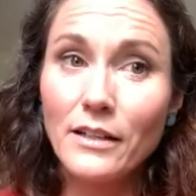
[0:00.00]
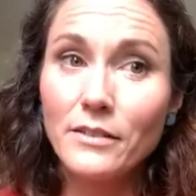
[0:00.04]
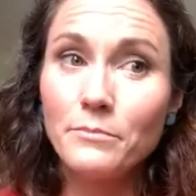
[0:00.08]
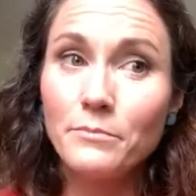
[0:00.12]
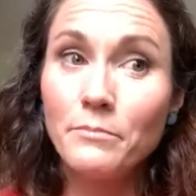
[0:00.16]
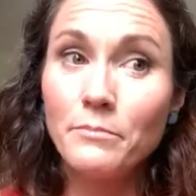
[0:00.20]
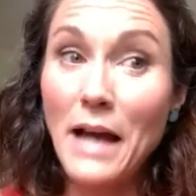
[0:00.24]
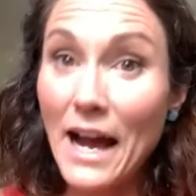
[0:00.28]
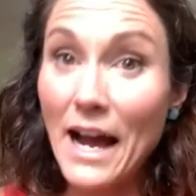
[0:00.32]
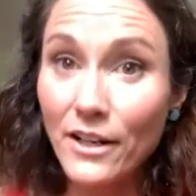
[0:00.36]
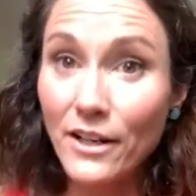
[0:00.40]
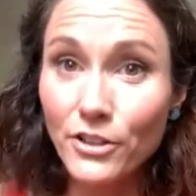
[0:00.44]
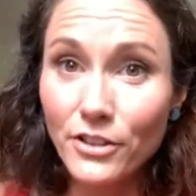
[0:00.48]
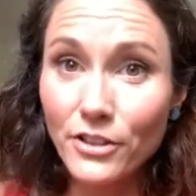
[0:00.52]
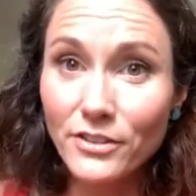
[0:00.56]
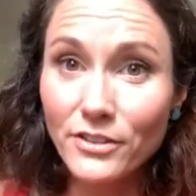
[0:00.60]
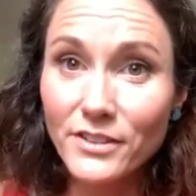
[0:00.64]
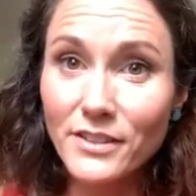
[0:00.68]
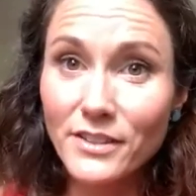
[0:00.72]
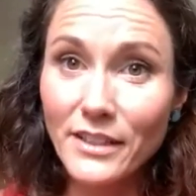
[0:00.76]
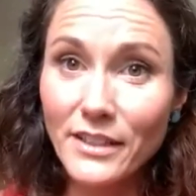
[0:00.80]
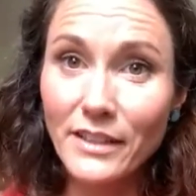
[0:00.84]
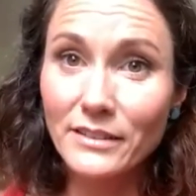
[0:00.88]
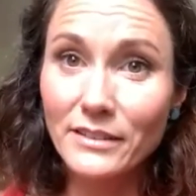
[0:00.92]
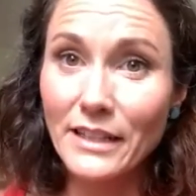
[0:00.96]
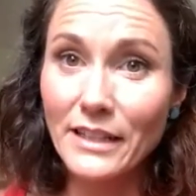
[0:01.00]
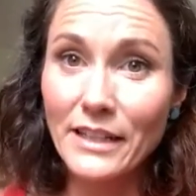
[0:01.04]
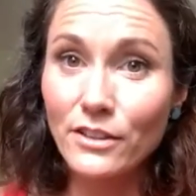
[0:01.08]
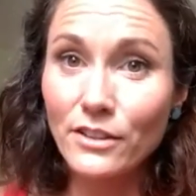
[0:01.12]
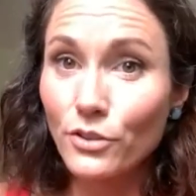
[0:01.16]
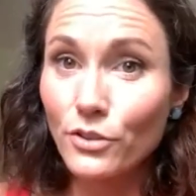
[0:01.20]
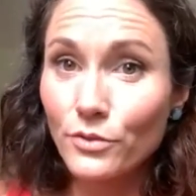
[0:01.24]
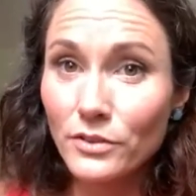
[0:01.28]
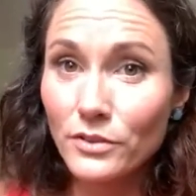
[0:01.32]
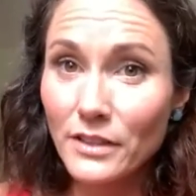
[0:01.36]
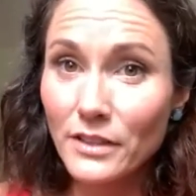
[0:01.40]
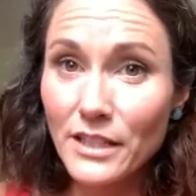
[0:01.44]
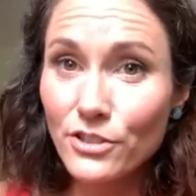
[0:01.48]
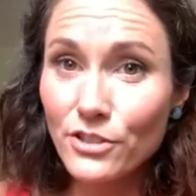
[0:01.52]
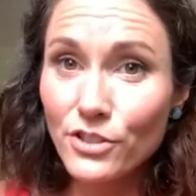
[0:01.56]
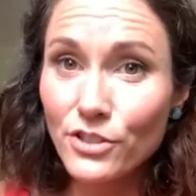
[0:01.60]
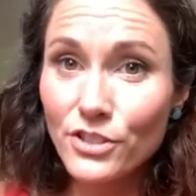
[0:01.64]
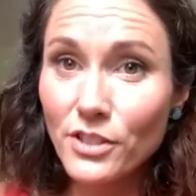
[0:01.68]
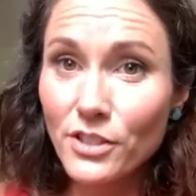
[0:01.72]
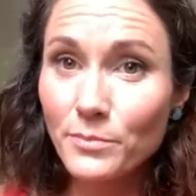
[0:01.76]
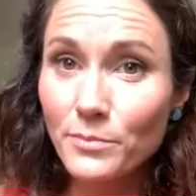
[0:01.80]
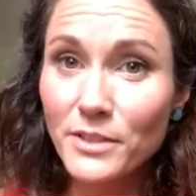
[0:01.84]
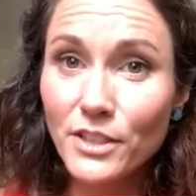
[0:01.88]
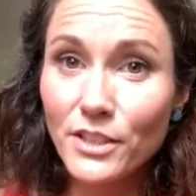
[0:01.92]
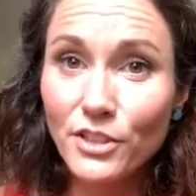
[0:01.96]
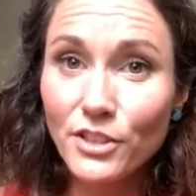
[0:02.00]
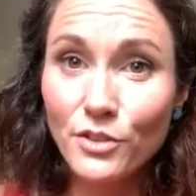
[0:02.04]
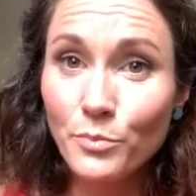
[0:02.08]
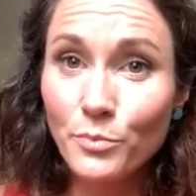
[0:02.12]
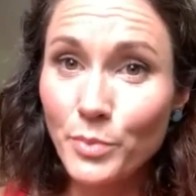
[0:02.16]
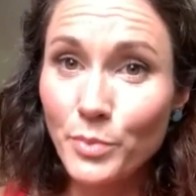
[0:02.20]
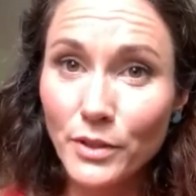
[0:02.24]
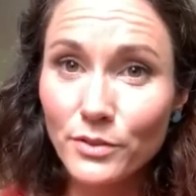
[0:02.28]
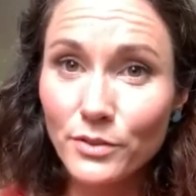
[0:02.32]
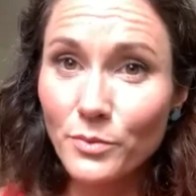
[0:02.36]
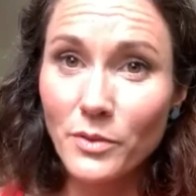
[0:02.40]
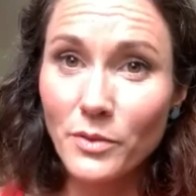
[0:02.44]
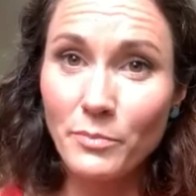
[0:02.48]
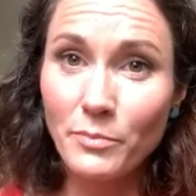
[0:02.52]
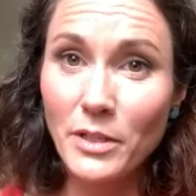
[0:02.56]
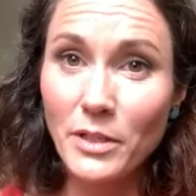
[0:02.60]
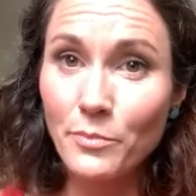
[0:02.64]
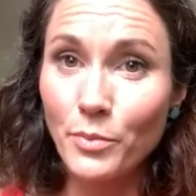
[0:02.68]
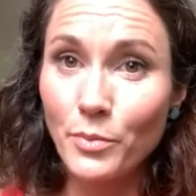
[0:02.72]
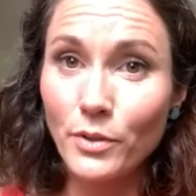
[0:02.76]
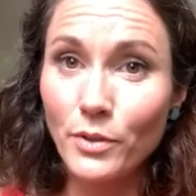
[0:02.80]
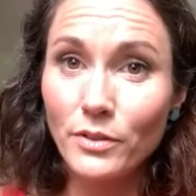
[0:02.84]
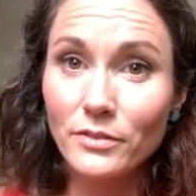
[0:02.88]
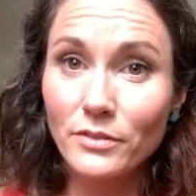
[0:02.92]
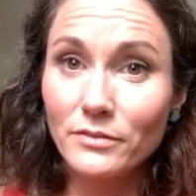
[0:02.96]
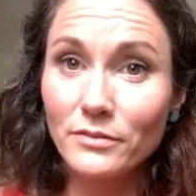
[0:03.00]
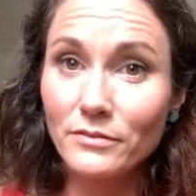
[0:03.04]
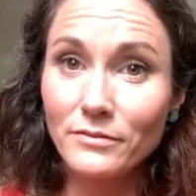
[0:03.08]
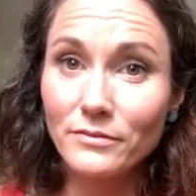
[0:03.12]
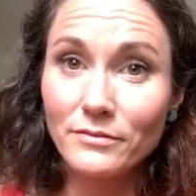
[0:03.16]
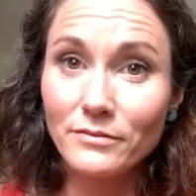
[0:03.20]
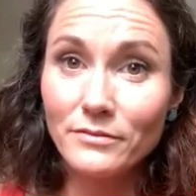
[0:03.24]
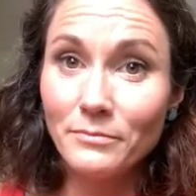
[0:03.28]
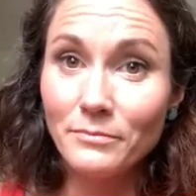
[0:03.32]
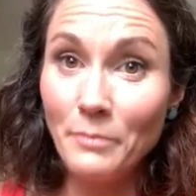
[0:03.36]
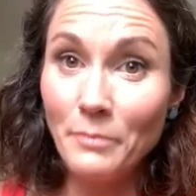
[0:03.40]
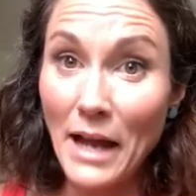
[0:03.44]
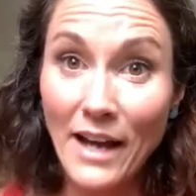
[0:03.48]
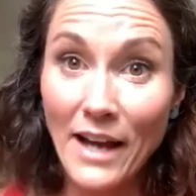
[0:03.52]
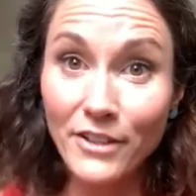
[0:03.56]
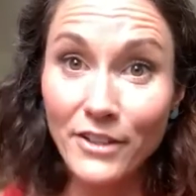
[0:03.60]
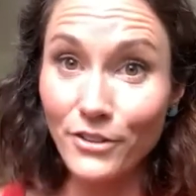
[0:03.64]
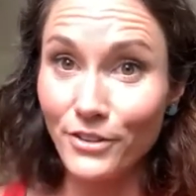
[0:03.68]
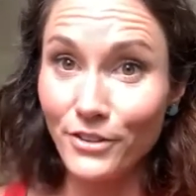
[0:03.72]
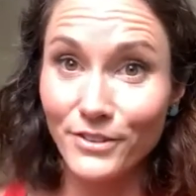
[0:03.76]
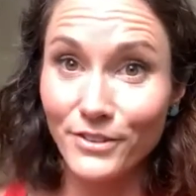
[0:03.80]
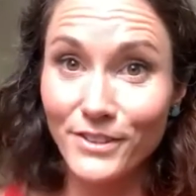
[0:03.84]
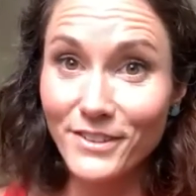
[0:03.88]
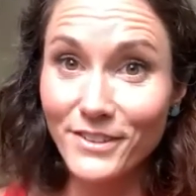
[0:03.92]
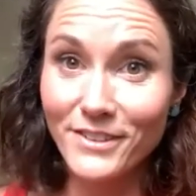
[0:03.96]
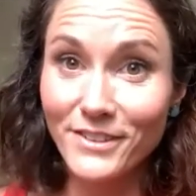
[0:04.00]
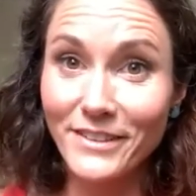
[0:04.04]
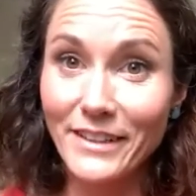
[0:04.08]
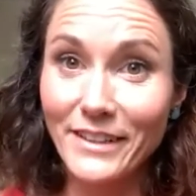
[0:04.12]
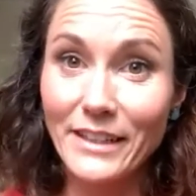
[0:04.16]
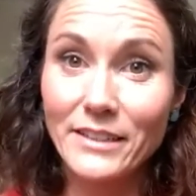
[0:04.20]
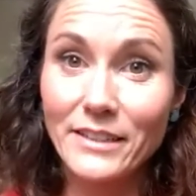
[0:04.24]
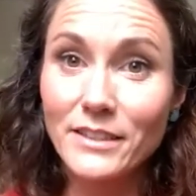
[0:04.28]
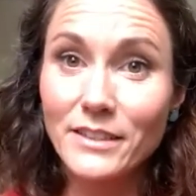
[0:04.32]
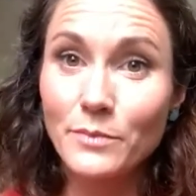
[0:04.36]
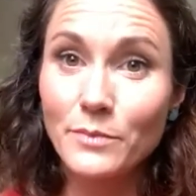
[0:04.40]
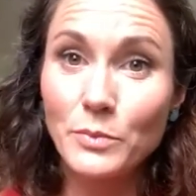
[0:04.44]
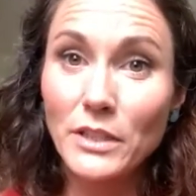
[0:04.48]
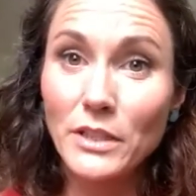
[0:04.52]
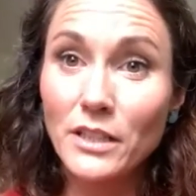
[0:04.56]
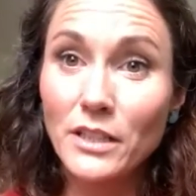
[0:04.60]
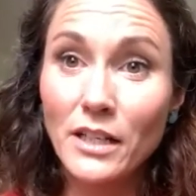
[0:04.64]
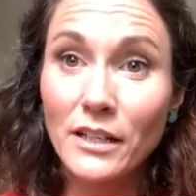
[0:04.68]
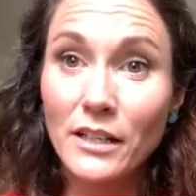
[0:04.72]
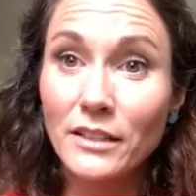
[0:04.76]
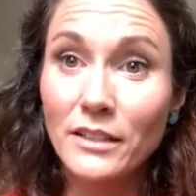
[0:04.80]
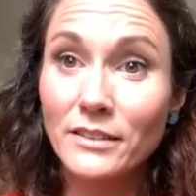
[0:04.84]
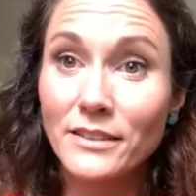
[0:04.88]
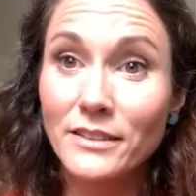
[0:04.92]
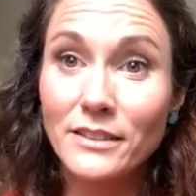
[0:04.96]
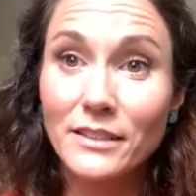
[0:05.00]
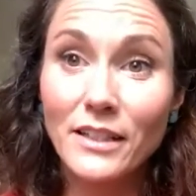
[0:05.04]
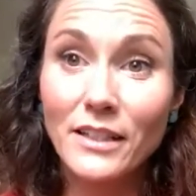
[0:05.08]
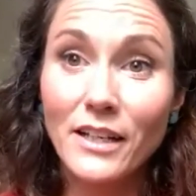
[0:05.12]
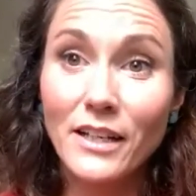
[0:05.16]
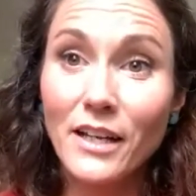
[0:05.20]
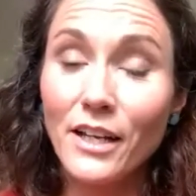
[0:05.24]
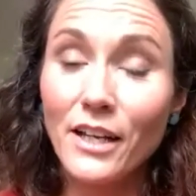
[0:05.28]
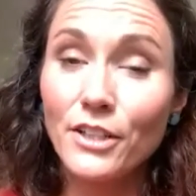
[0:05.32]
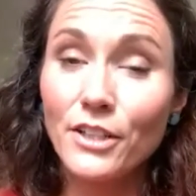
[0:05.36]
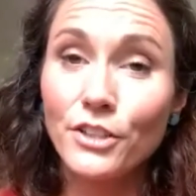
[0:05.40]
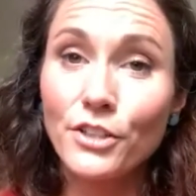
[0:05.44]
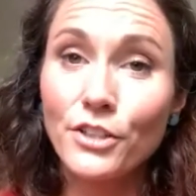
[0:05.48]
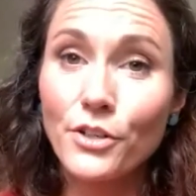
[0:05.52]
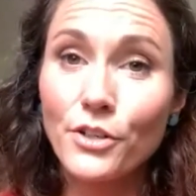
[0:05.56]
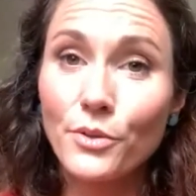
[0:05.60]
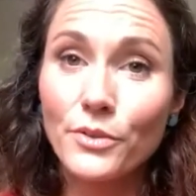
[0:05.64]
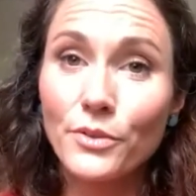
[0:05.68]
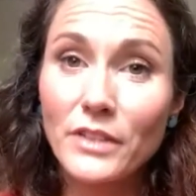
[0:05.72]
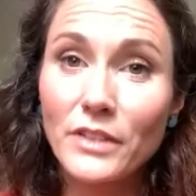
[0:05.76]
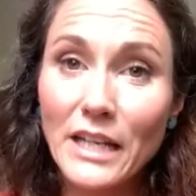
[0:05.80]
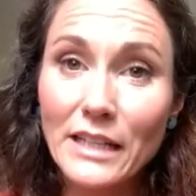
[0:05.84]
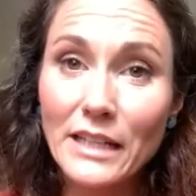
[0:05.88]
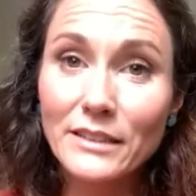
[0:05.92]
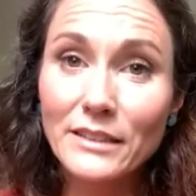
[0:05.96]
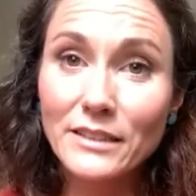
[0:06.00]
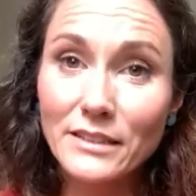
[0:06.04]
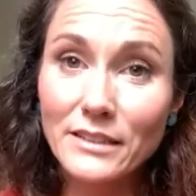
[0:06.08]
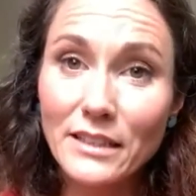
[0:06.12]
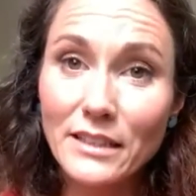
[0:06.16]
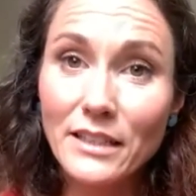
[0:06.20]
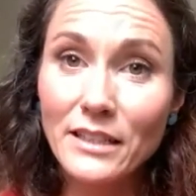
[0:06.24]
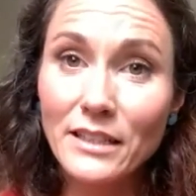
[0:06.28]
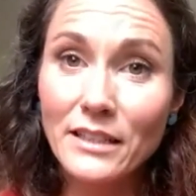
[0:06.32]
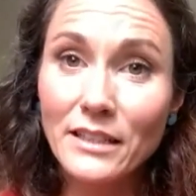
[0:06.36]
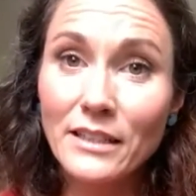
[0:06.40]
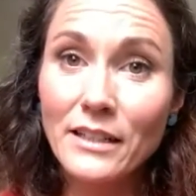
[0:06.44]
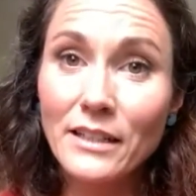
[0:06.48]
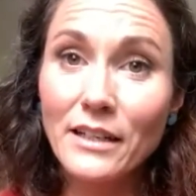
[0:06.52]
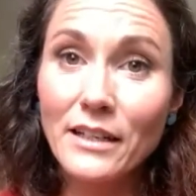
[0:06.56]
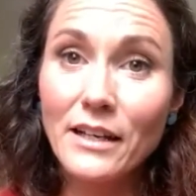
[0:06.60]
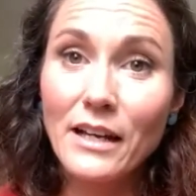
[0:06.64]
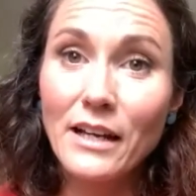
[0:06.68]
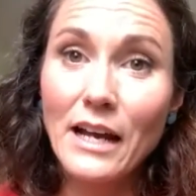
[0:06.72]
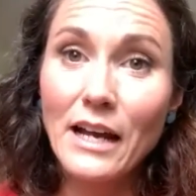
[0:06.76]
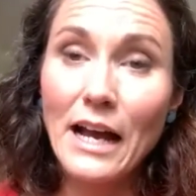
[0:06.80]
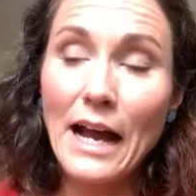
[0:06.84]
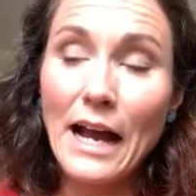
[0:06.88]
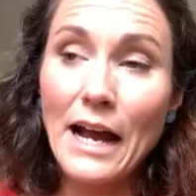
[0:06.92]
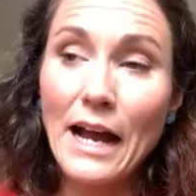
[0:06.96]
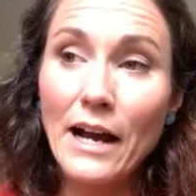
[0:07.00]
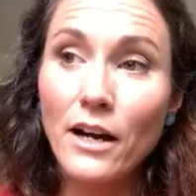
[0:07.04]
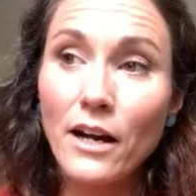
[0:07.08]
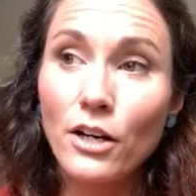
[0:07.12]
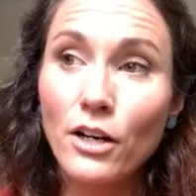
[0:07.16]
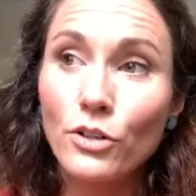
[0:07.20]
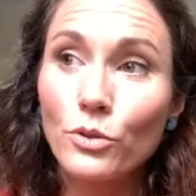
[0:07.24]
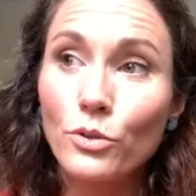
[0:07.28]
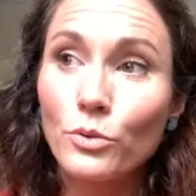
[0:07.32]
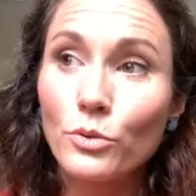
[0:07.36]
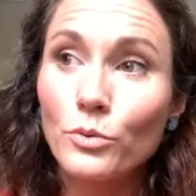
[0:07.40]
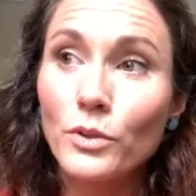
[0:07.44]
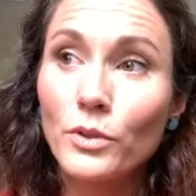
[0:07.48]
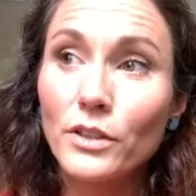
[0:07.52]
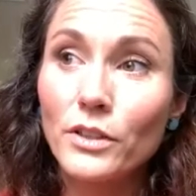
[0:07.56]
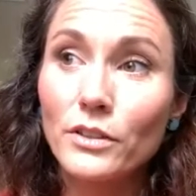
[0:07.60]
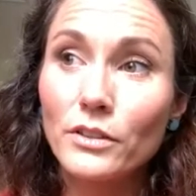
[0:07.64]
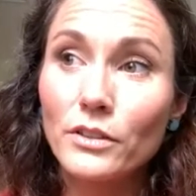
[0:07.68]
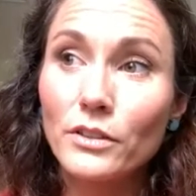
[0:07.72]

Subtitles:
matters, and like the relationships that you build with people matters, is because they see how